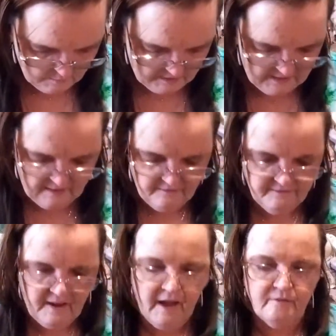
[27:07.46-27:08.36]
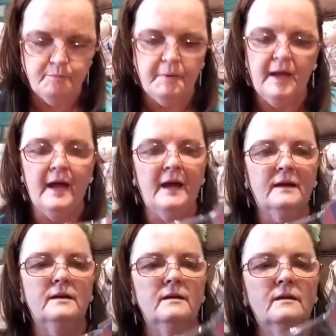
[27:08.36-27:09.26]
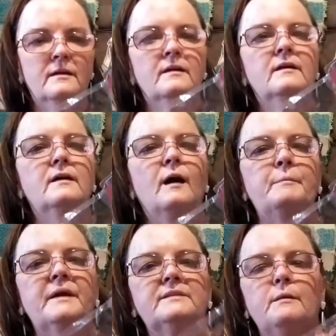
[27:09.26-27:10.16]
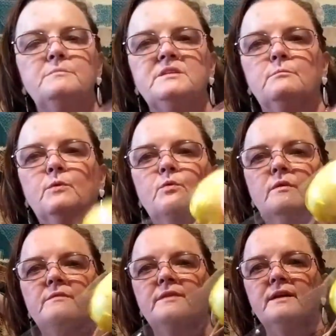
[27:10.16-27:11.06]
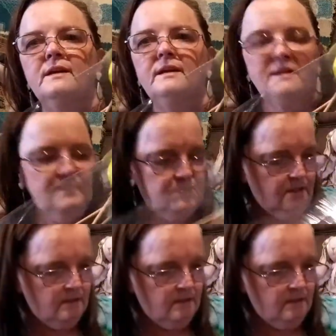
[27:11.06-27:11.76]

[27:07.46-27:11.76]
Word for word: them in a five pack. I picked up some more of these.